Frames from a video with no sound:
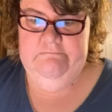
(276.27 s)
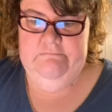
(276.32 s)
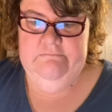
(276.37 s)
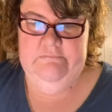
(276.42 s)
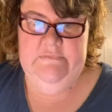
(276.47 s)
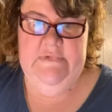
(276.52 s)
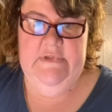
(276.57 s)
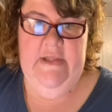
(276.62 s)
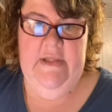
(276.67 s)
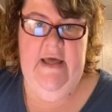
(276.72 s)

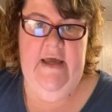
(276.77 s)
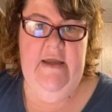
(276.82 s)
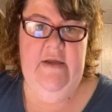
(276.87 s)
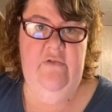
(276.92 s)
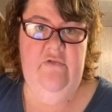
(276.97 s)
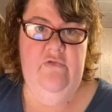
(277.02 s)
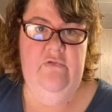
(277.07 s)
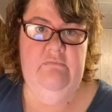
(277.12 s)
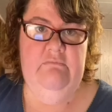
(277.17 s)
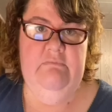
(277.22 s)

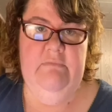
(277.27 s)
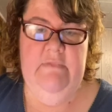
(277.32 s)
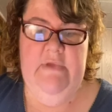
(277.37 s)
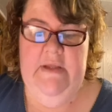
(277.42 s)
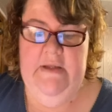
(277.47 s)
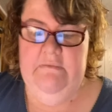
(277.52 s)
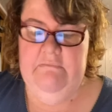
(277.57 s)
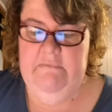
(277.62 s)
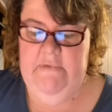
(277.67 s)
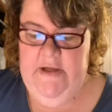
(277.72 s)
live
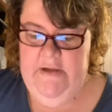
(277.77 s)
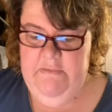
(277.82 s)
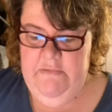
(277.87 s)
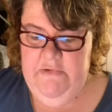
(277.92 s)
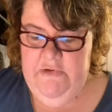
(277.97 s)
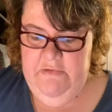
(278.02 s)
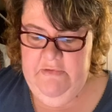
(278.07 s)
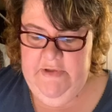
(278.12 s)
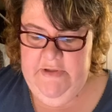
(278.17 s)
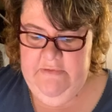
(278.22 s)
that I'm
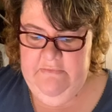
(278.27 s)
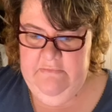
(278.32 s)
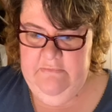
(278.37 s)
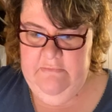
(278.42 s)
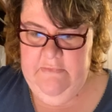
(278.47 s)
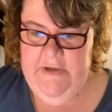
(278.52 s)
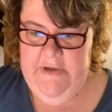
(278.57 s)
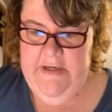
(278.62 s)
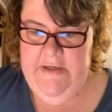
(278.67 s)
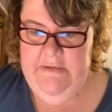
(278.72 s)
doing
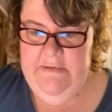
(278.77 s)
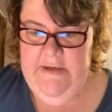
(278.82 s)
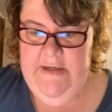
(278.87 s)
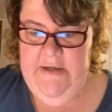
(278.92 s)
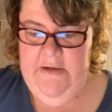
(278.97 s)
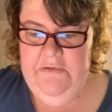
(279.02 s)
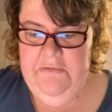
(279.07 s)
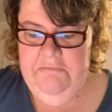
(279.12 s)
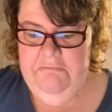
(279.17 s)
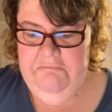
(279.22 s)
right
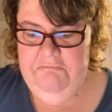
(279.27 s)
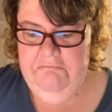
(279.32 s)
now,